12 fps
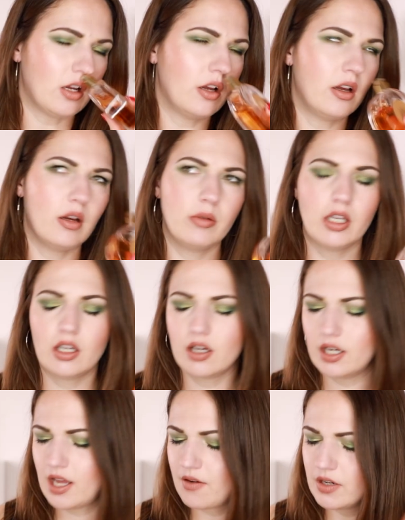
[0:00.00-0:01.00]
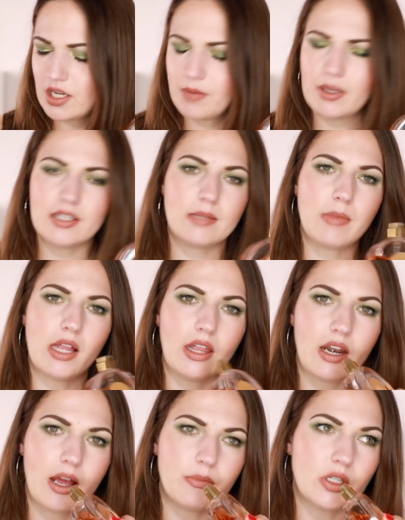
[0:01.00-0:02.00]
Oh my God, every time I smell
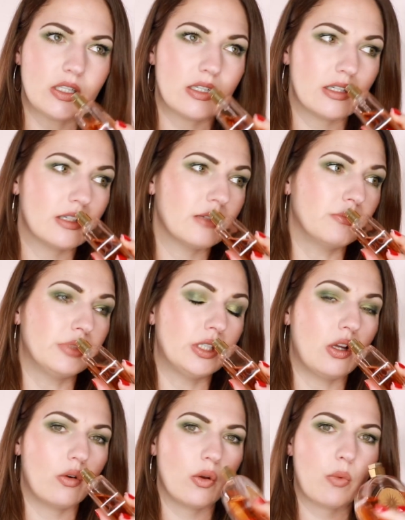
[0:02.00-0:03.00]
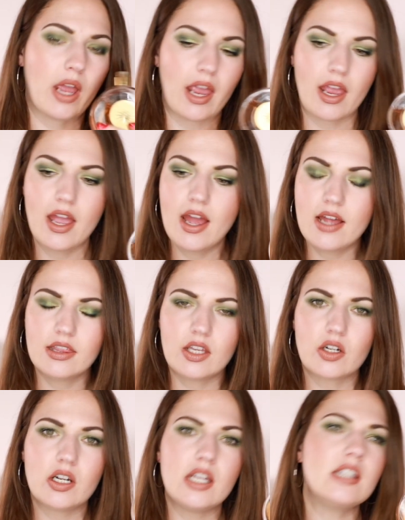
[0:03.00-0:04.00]
it, I'm just blown away.
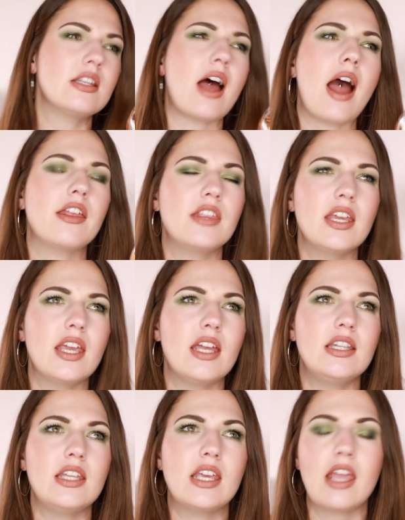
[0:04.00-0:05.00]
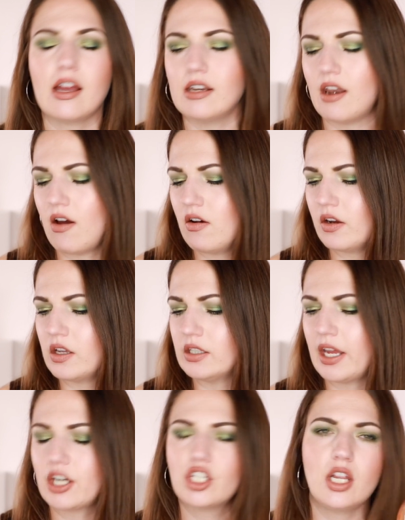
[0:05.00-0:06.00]
There is, I think in the Guerlain
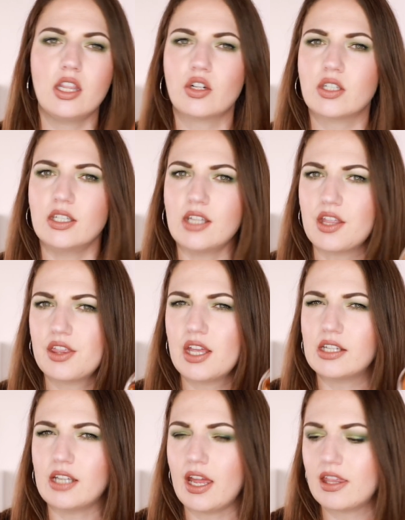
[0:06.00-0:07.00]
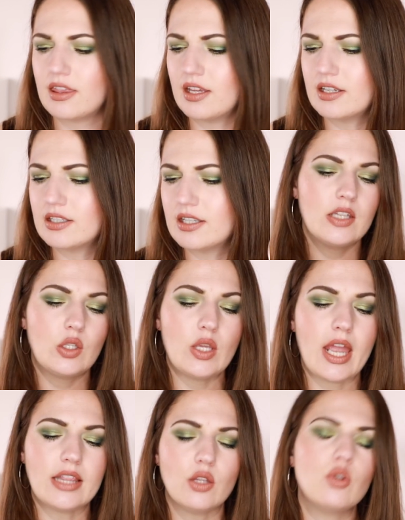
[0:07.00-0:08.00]
collection, there's nothing like this. So you
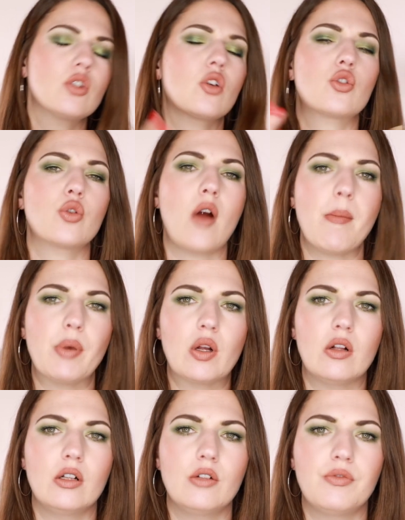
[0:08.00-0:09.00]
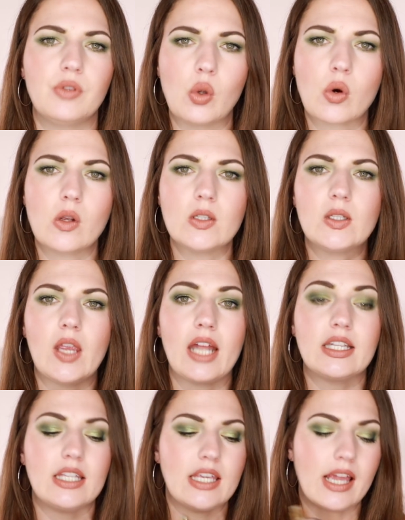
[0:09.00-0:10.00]
get those tropical florals, you
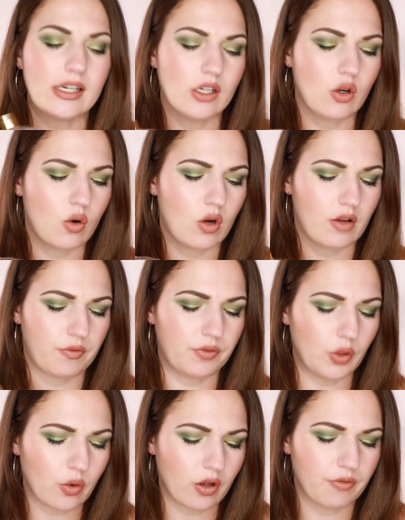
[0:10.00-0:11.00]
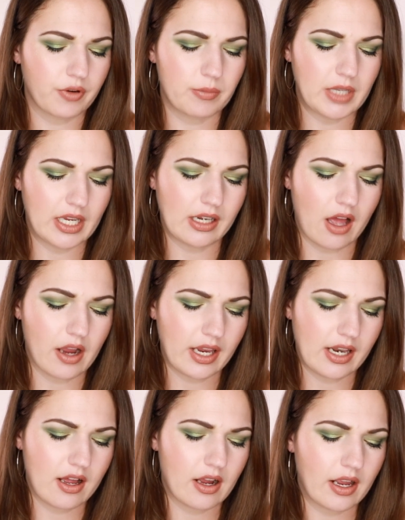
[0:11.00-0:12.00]
get the yellow floral from the Ylang
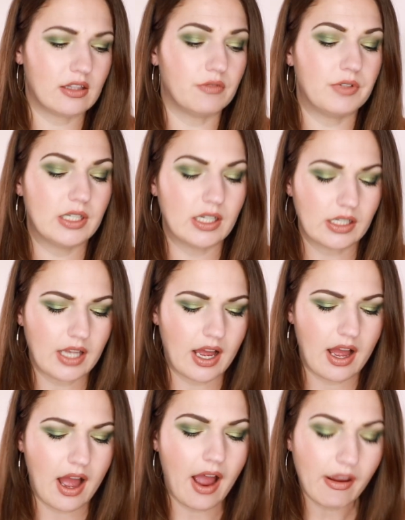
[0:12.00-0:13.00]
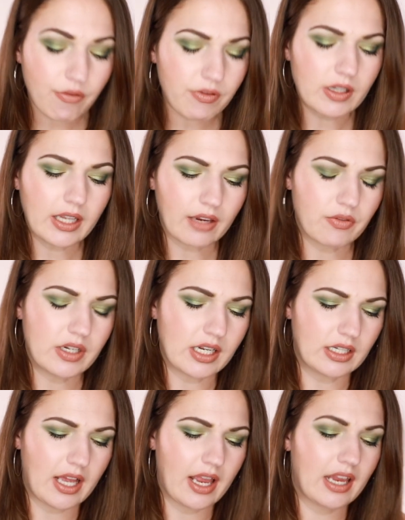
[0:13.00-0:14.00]
Ylang. The vanilla, I feel like
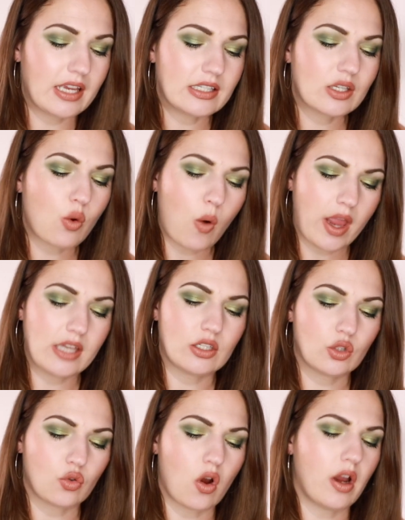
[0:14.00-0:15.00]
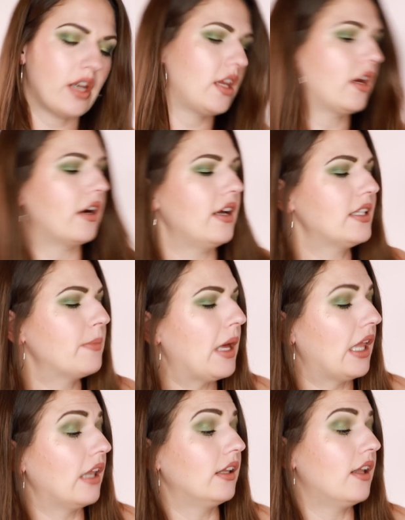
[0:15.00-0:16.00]
vanilla is quite strong in here. I
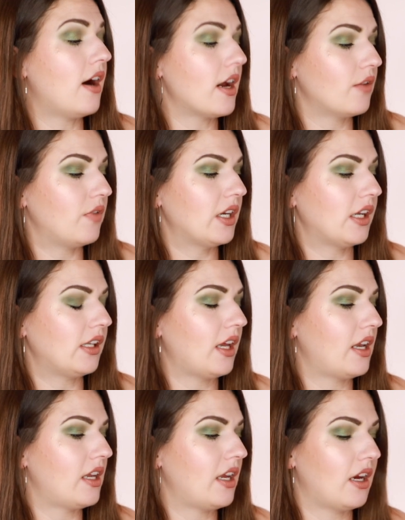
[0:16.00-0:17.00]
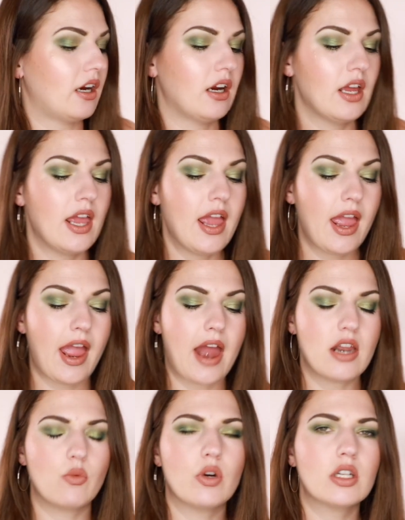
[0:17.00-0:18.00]
smell a lot of vanilla in here,
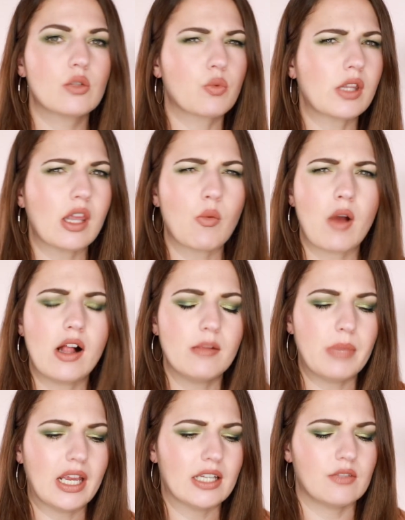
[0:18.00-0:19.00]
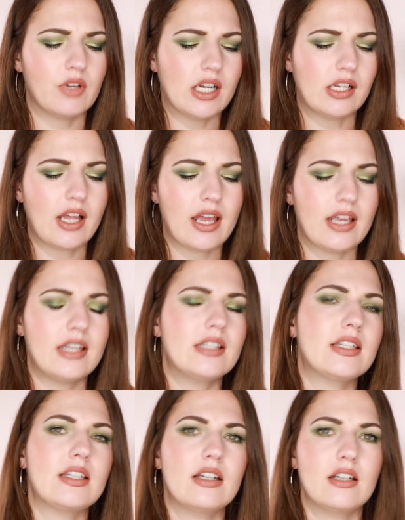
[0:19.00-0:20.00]
and it works really well because vanilla
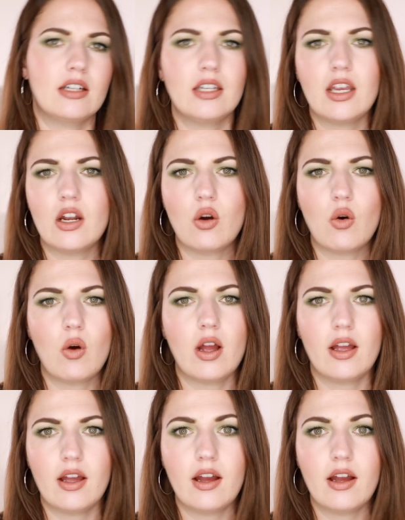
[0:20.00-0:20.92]
is, you know,